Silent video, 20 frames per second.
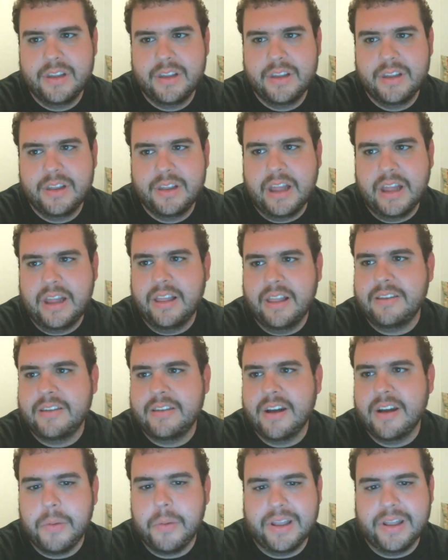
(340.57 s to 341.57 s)
Let's
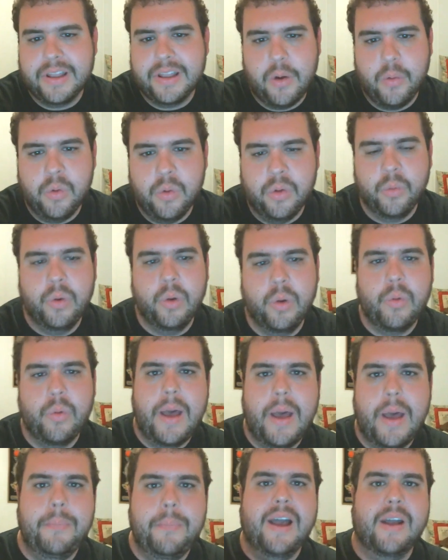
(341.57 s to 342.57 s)
talk about that. We'll
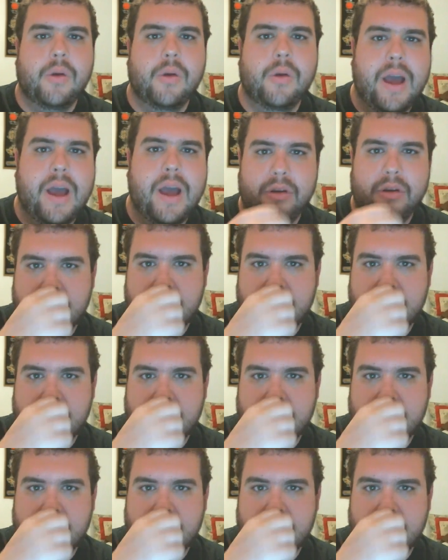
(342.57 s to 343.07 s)
wrap back around